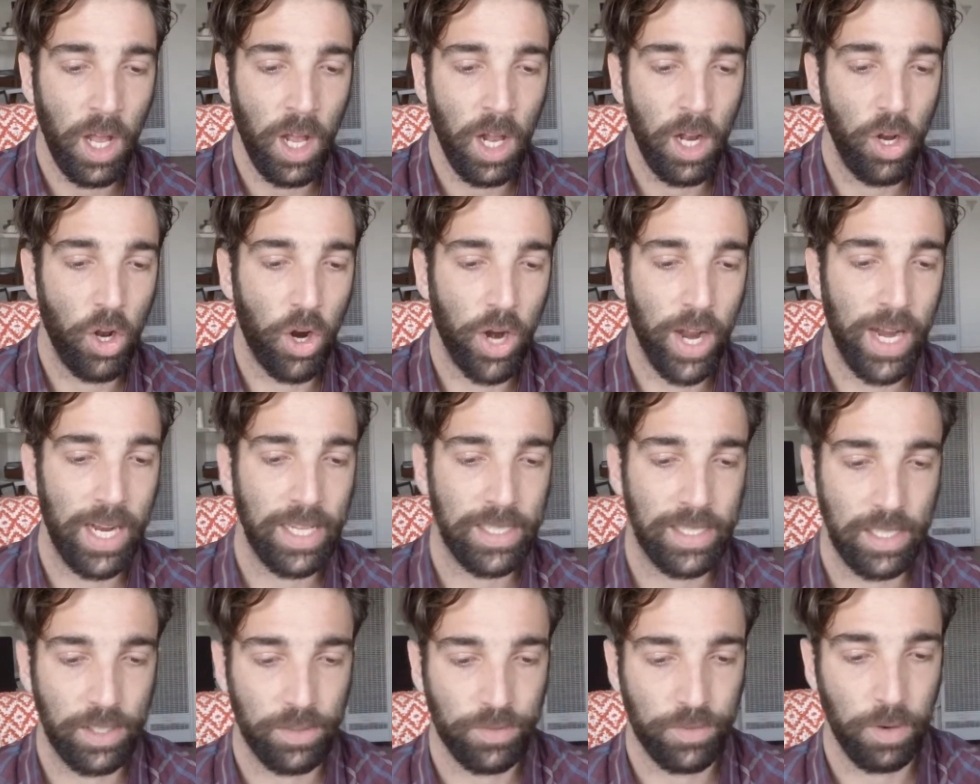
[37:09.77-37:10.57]
Lorena
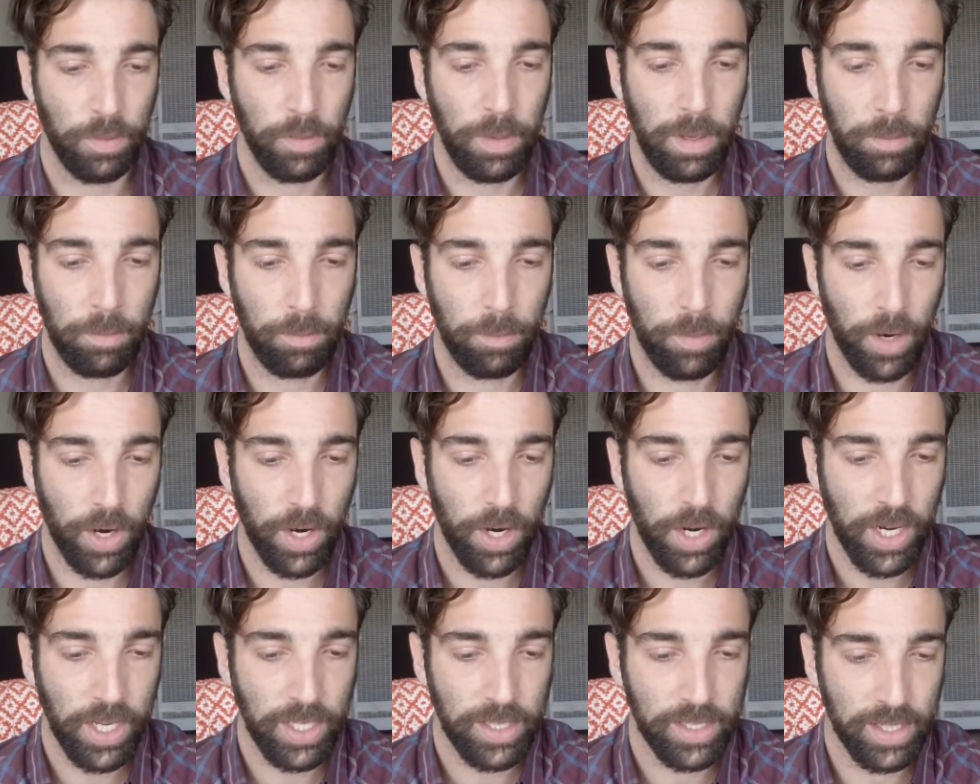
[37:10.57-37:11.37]
says, for me,
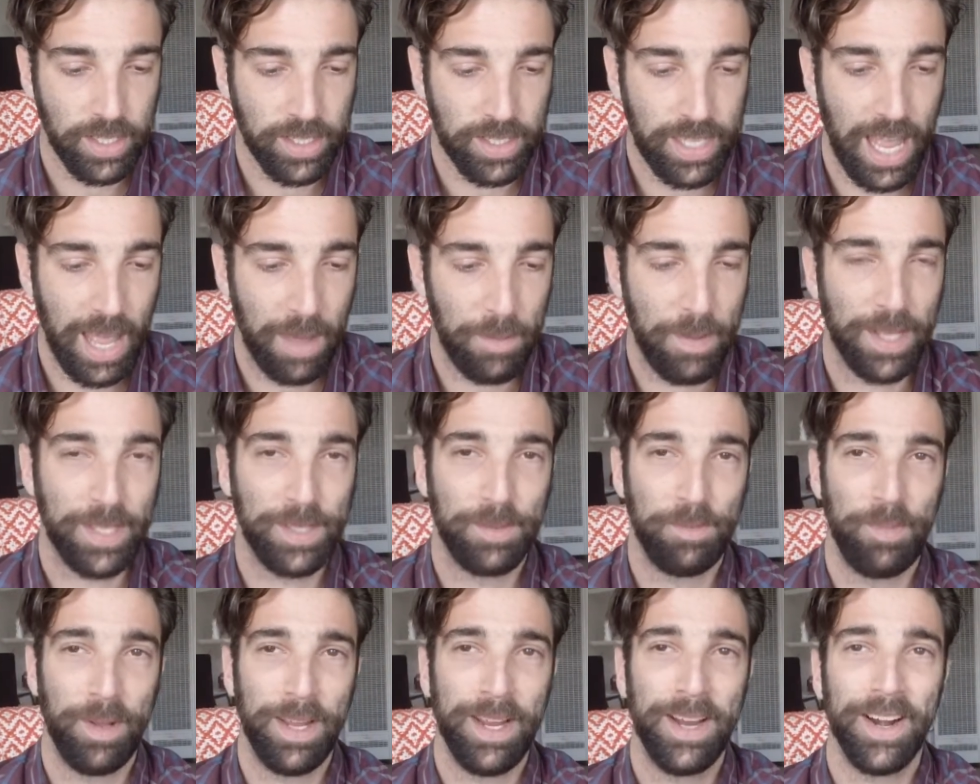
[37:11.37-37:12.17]
bird is the same as
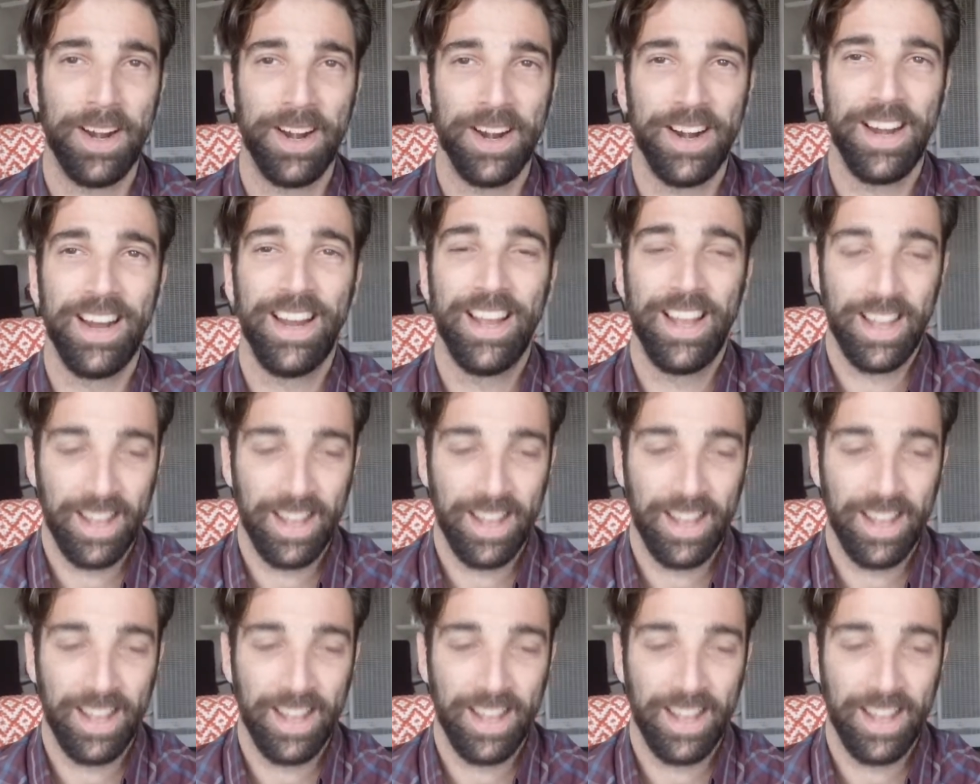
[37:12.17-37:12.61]
beer.